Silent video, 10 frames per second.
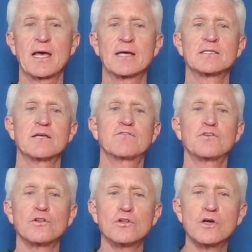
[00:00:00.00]
And
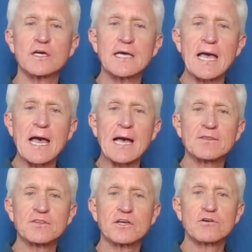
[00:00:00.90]
if you look
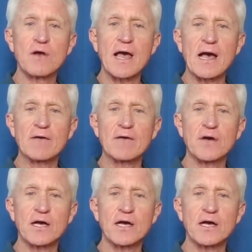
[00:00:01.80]
at the graph,